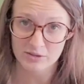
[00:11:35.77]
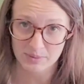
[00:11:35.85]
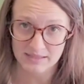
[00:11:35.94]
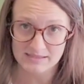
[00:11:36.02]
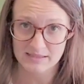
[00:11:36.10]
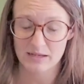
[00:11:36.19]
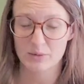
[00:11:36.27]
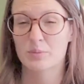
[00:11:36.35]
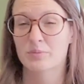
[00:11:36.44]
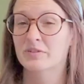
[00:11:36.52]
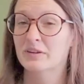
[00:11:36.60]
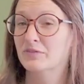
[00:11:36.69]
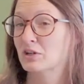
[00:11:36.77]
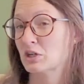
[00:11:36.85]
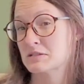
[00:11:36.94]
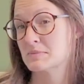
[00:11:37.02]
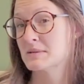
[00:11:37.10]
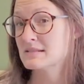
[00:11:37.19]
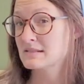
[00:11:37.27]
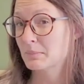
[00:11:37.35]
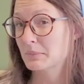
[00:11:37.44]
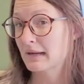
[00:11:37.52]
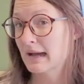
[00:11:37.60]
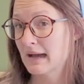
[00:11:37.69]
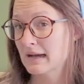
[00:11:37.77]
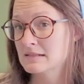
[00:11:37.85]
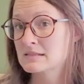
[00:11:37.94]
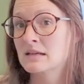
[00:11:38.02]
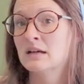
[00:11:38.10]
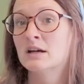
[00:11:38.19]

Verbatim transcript: bracelet and hopefully for Christmas I'm going to ask